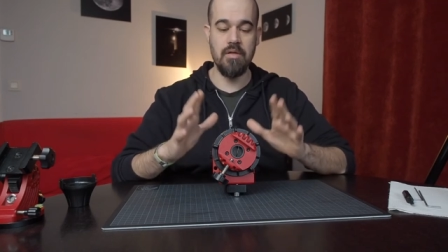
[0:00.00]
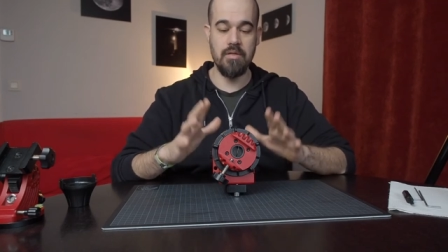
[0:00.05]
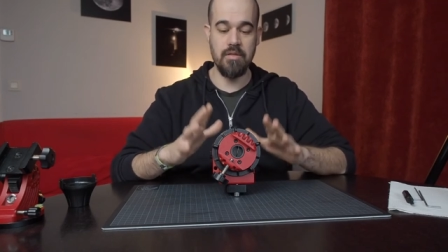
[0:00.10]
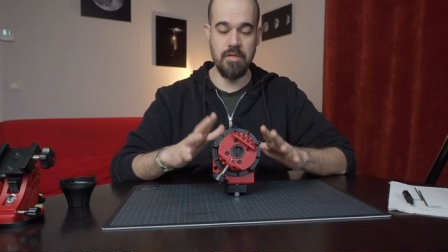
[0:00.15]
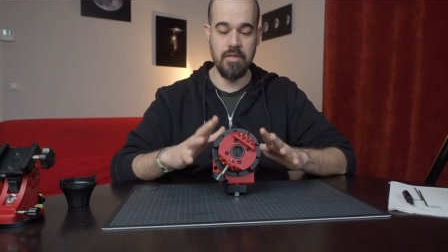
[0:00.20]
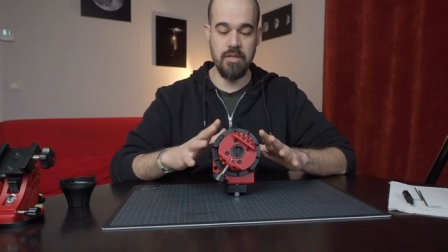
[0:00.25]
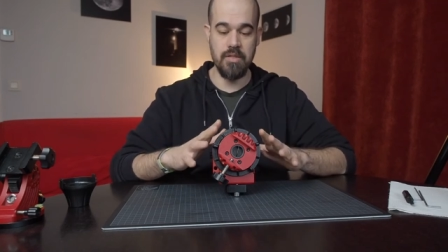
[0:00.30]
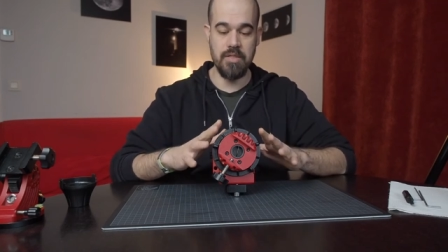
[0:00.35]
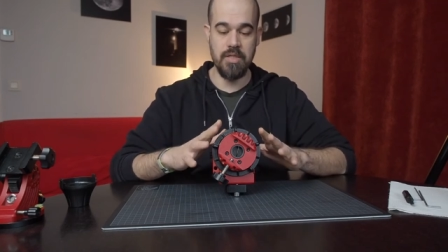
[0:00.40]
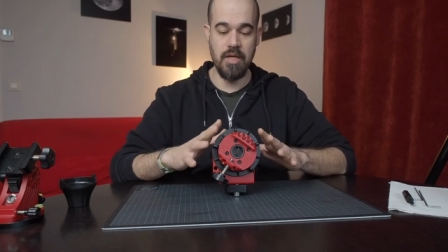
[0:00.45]

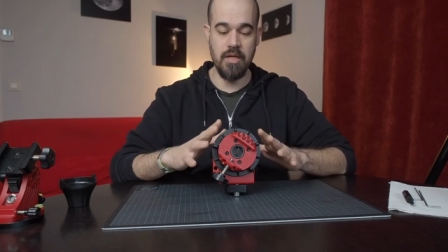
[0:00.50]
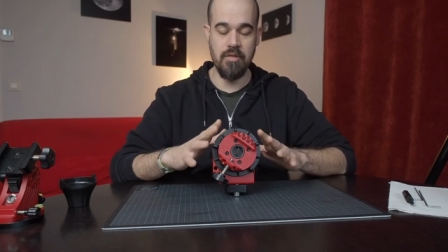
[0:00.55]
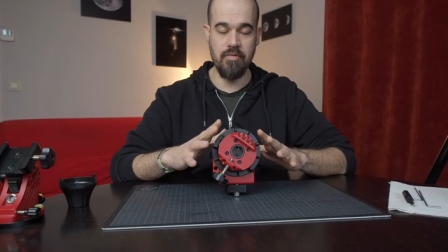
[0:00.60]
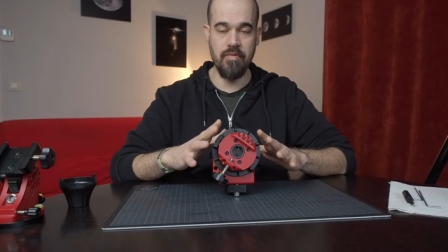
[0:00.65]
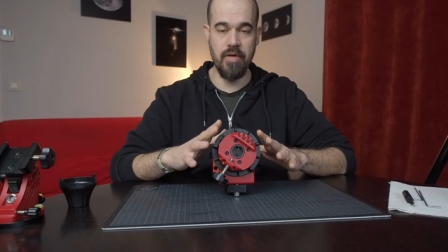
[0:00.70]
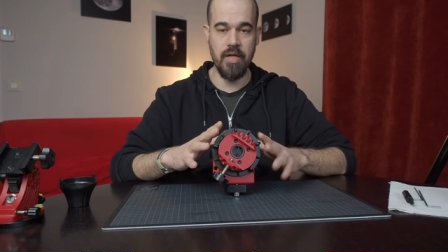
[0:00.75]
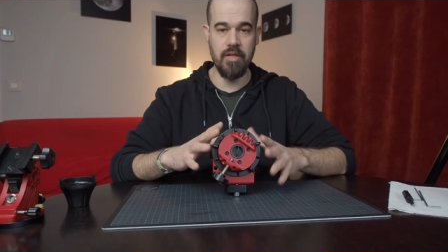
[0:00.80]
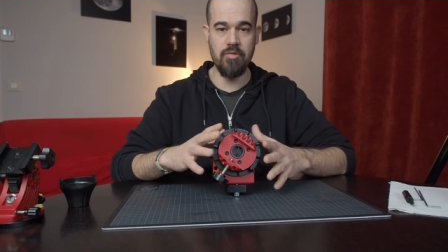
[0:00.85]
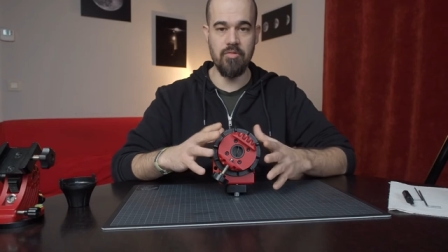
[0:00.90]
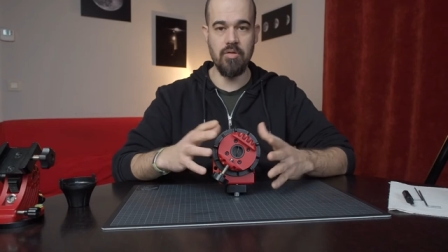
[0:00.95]
the Star
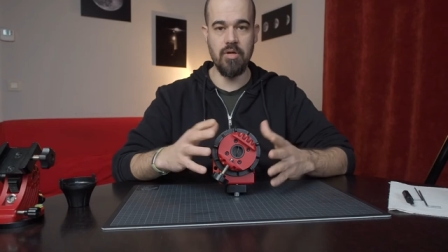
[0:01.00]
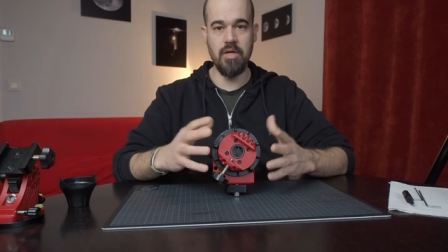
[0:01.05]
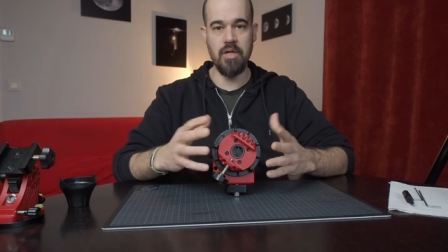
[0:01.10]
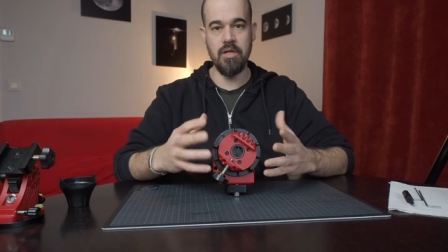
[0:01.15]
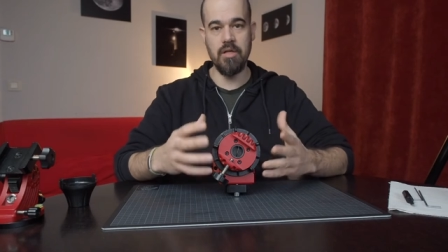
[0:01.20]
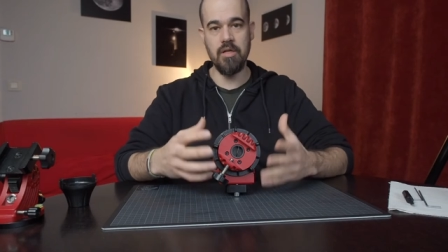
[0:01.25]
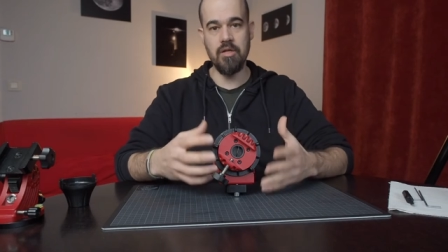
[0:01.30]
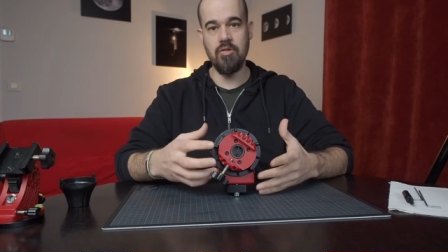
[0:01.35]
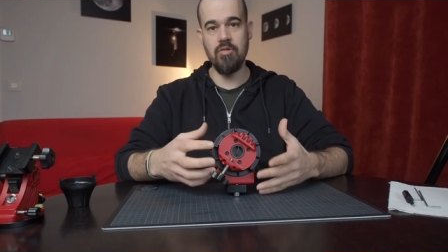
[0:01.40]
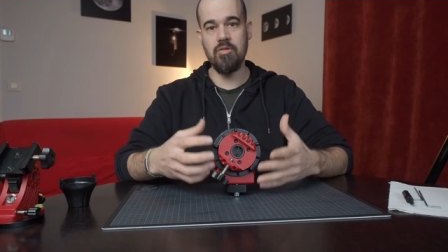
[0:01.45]
Adventurer
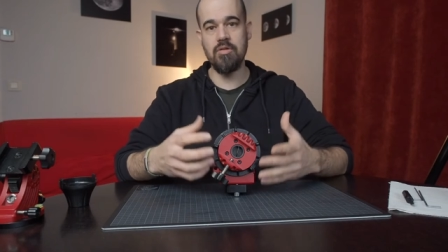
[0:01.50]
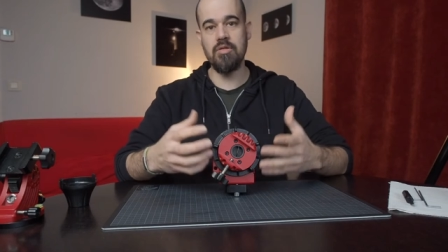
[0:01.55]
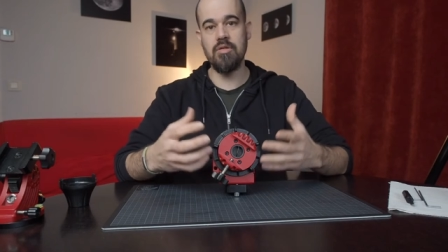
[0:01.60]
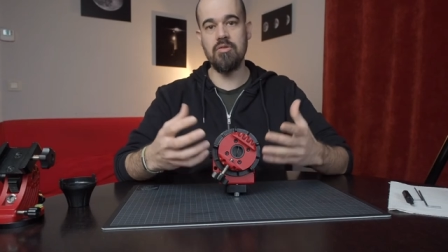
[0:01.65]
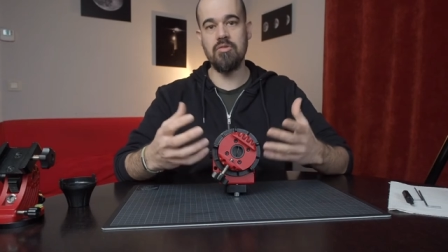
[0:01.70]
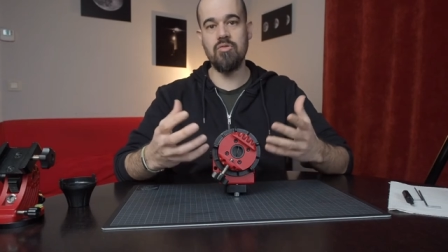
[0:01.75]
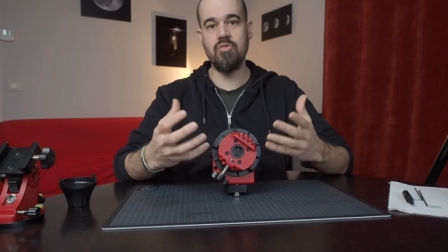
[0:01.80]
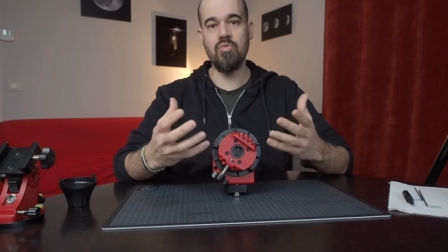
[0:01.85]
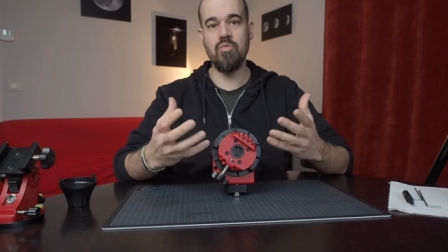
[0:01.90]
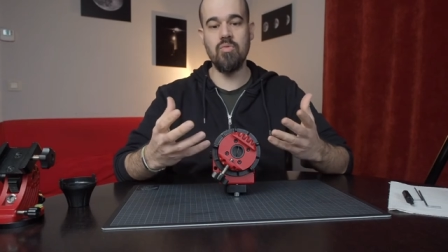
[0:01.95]
in
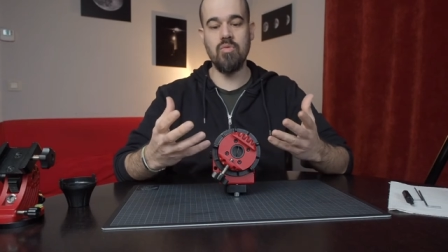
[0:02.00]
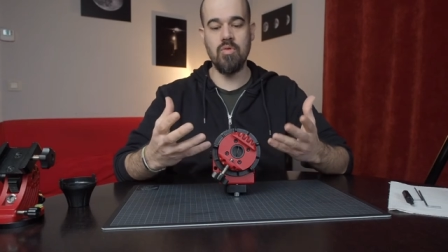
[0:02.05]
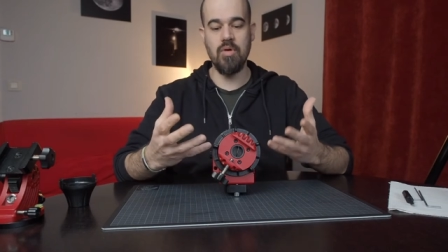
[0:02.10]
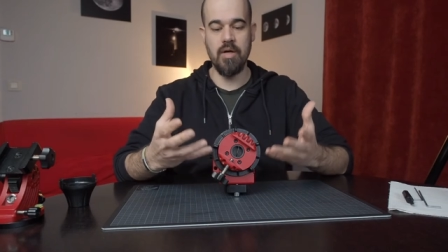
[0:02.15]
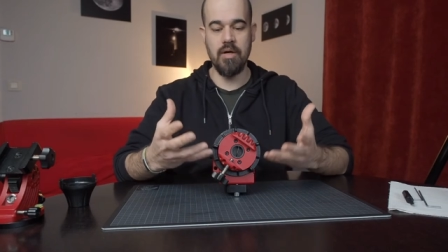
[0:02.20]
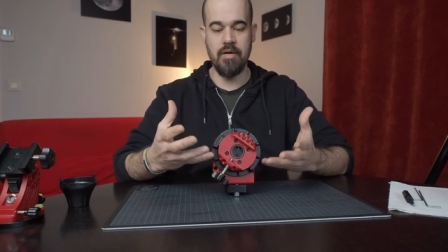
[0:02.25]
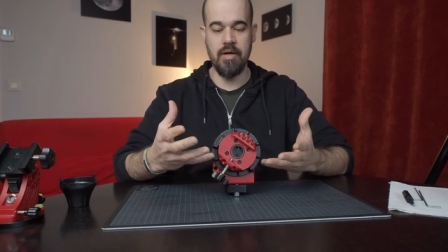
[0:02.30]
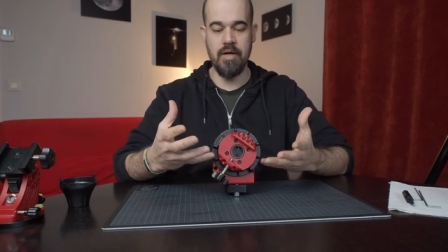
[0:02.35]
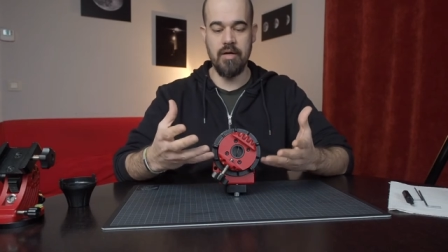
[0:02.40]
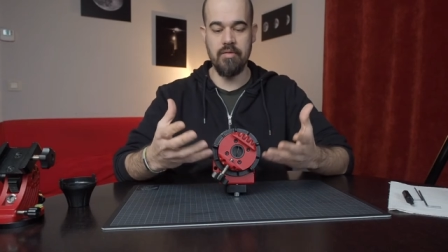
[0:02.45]
order to
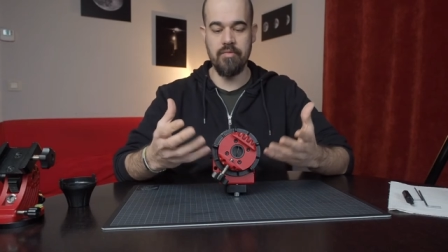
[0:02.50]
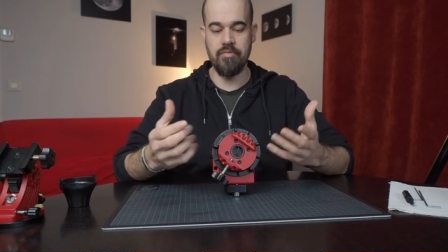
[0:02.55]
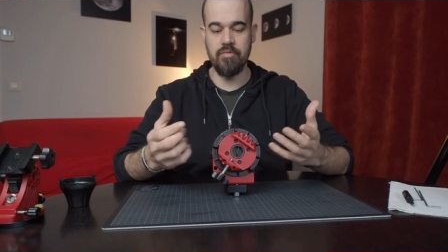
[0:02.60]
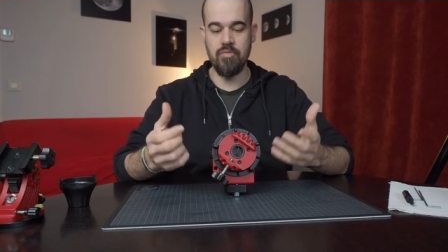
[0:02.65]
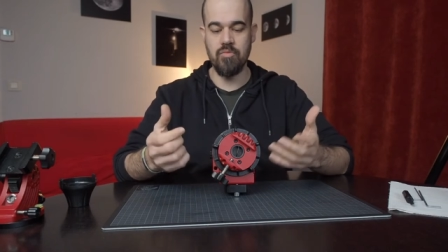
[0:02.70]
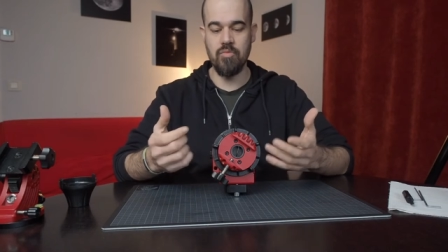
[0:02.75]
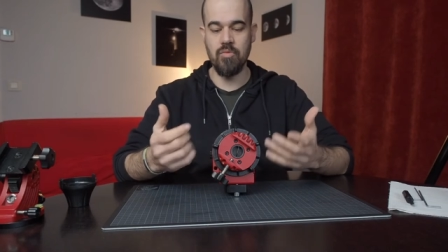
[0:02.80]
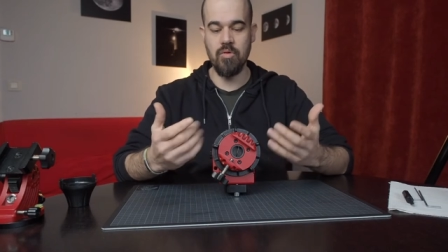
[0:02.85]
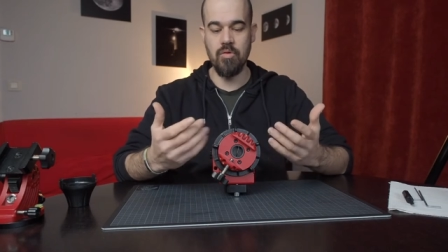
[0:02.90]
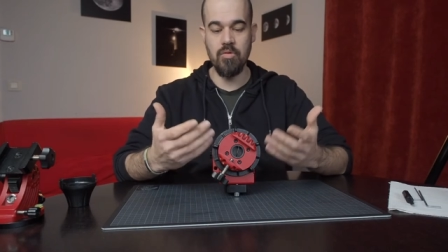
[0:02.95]
arrive
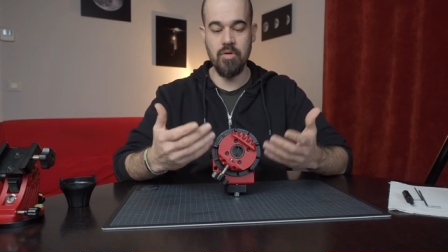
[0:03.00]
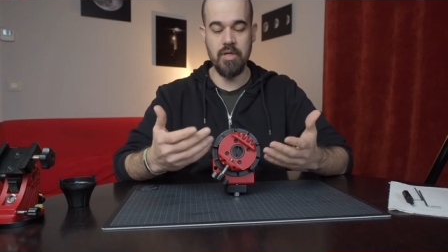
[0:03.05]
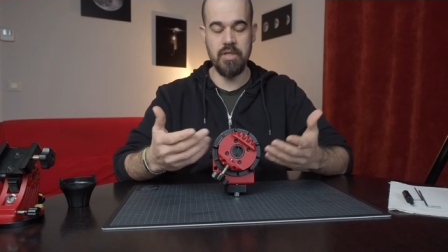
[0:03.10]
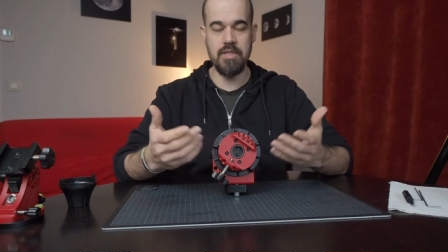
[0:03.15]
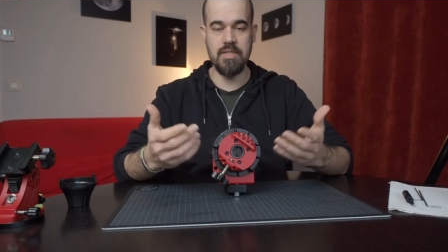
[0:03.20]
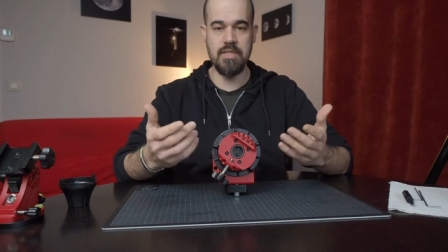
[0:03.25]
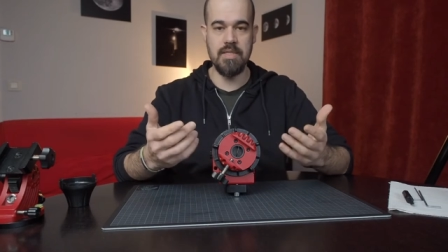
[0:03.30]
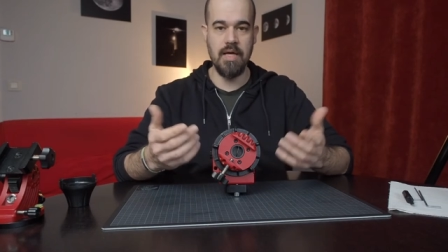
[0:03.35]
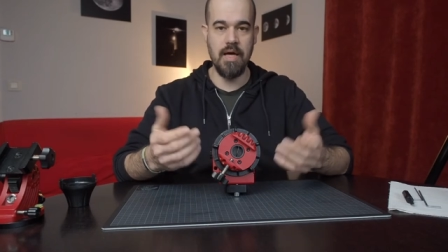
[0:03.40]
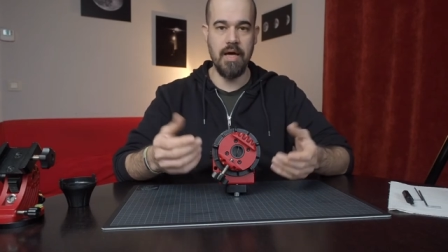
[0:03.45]
to look
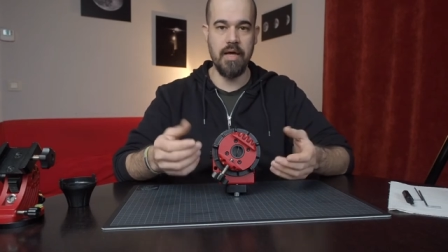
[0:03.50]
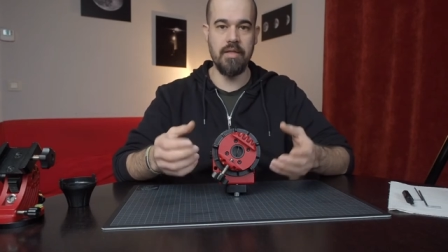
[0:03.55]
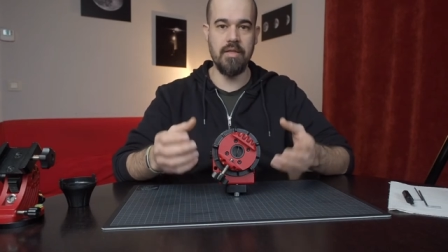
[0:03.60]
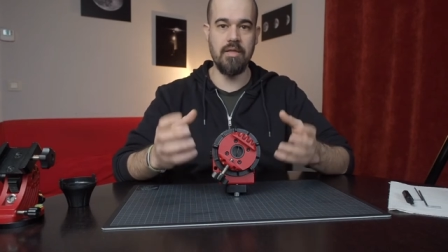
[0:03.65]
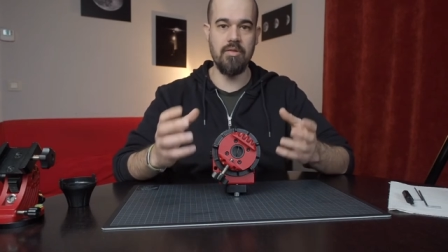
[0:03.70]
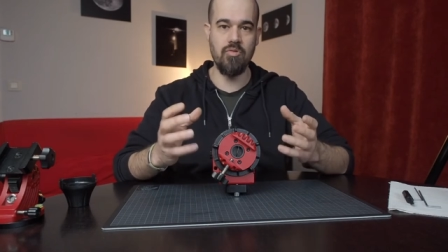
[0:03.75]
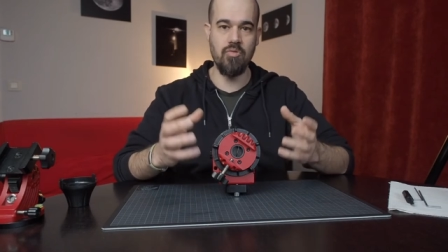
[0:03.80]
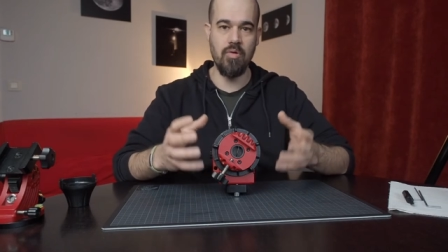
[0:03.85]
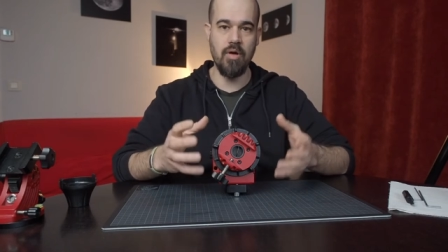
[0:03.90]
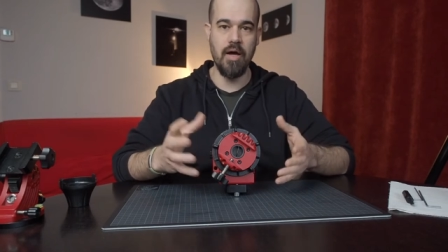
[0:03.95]
inside
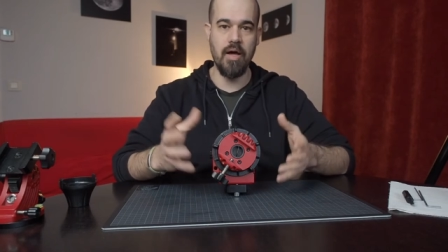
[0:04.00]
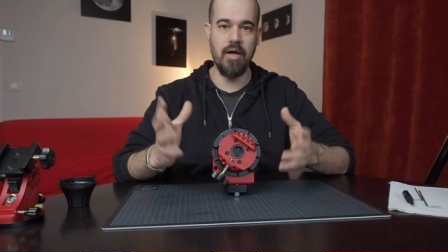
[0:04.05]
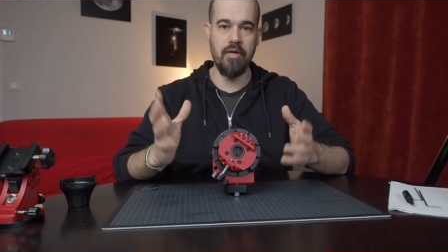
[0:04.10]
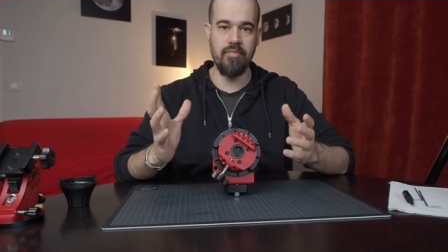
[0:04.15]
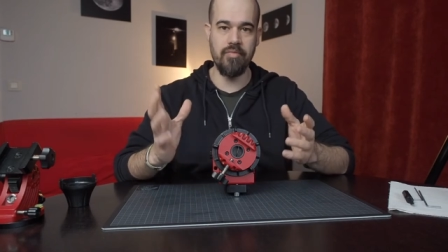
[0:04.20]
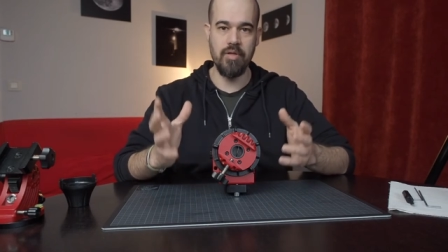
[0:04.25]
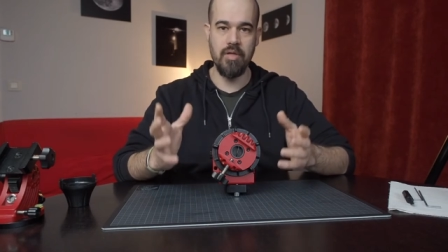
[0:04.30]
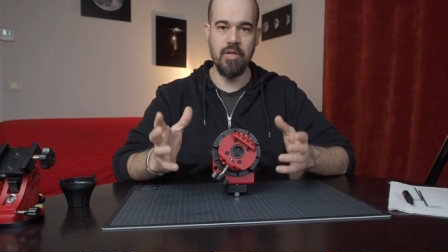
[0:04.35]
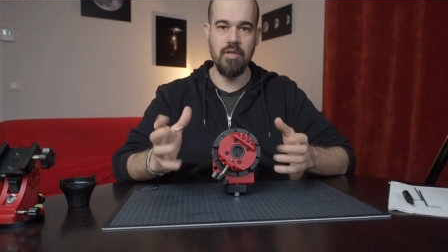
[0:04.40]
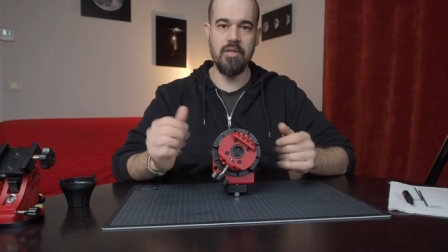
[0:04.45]
and to
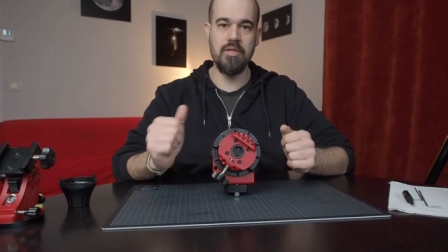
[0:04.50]
have